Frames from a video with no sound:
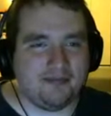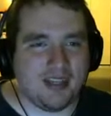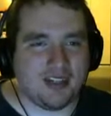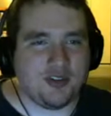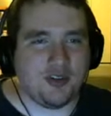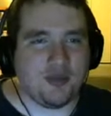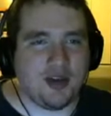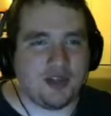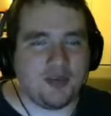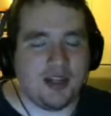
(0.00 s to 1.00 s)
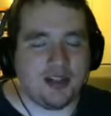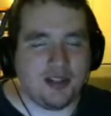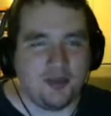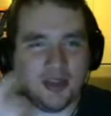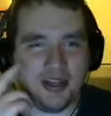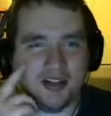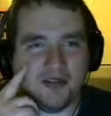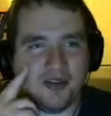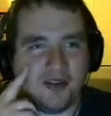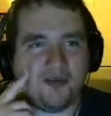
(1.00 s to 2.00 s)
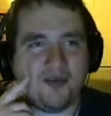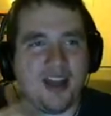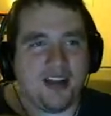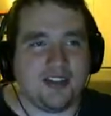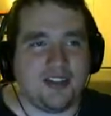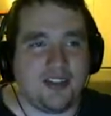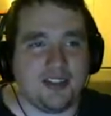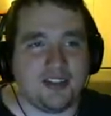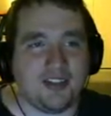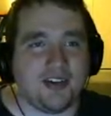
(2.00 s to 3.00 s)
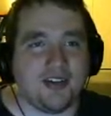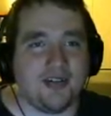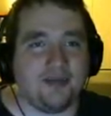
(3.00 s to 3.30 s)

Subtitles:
Actually reminds me a little bit of a Phantasy Star.